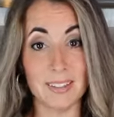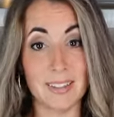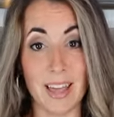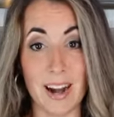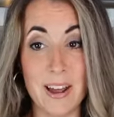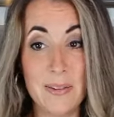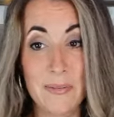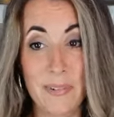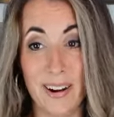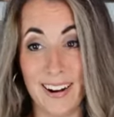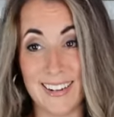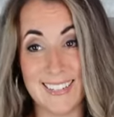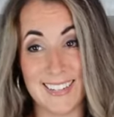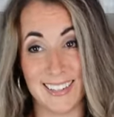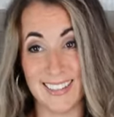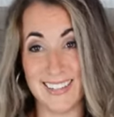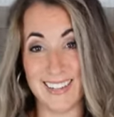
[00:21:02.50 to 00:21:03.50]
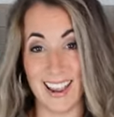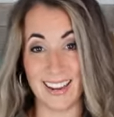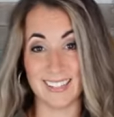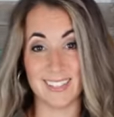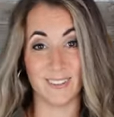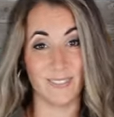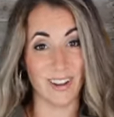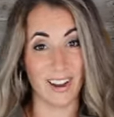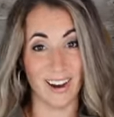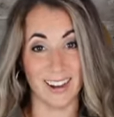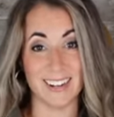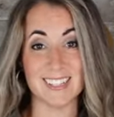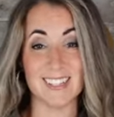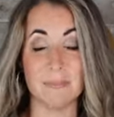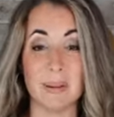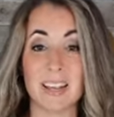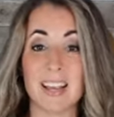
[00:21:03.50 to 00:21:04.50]
that I'm wearing to the day, to be
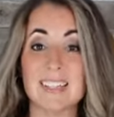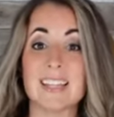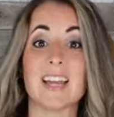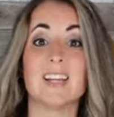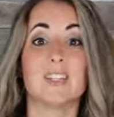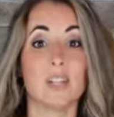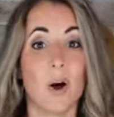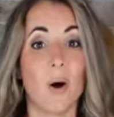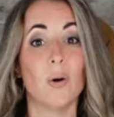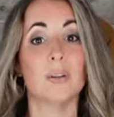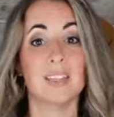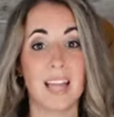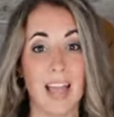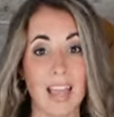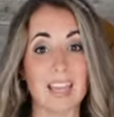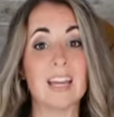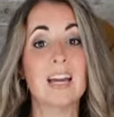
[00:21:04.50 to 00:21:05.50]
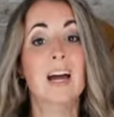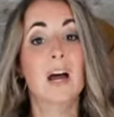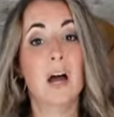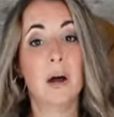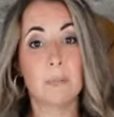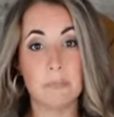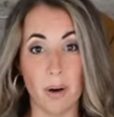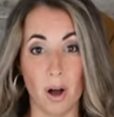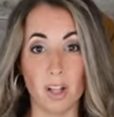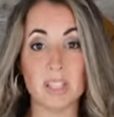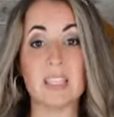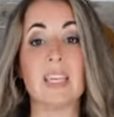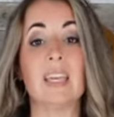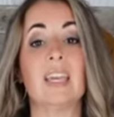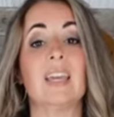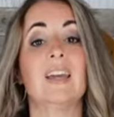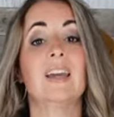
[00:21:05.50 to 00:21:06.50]
honest, because I don't like
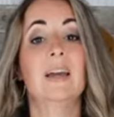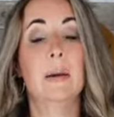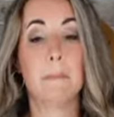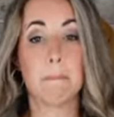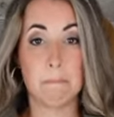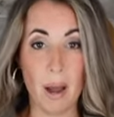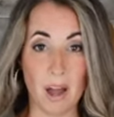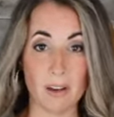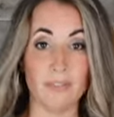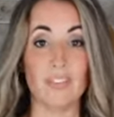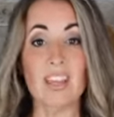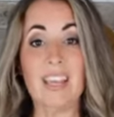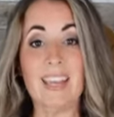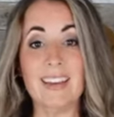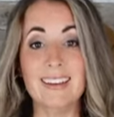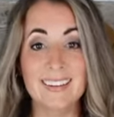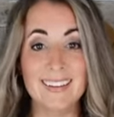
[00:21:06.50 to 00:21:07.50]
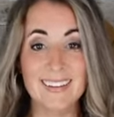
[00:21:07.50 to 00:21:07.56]
bulky, puffy,